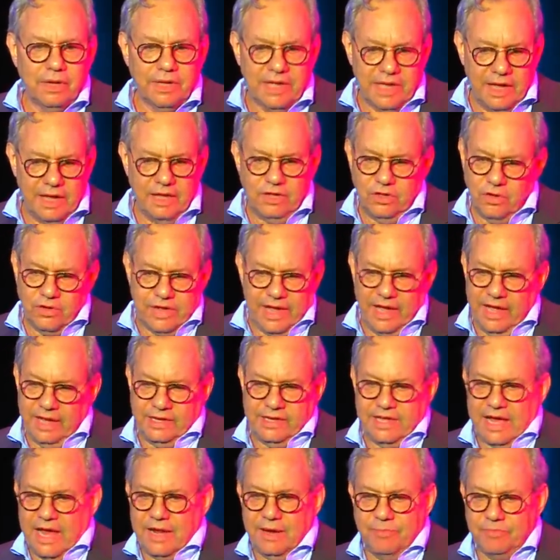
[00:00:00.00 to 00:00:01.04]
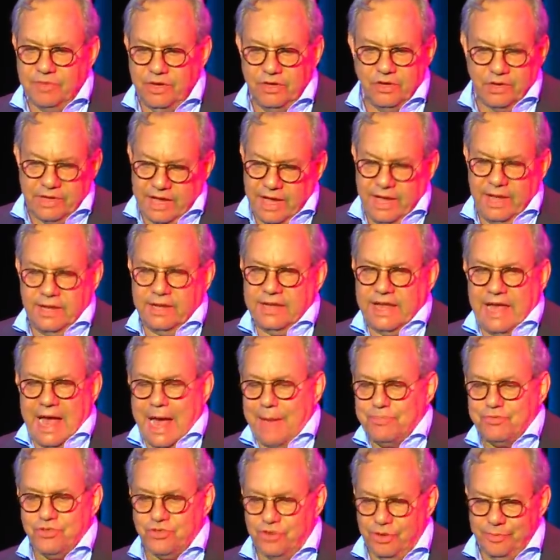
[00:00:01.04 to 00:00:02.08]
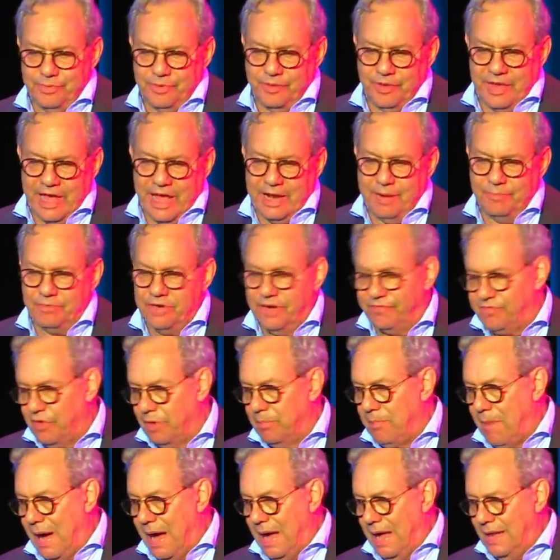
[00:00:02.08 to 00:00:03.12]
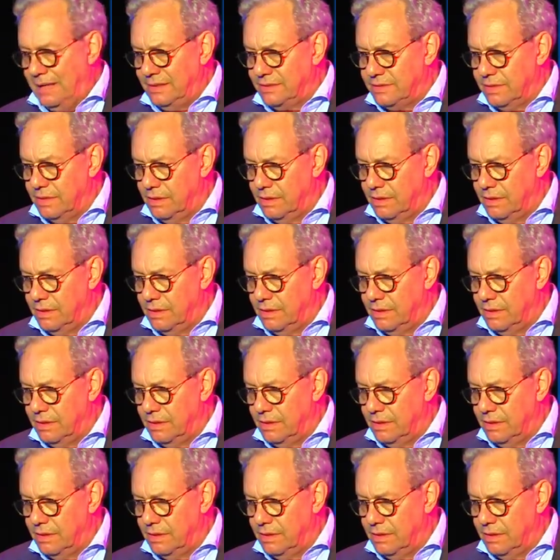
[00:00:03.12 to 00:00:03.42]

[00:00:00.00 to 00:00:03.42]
You can't get them, you can't capture them and get them to Vermont?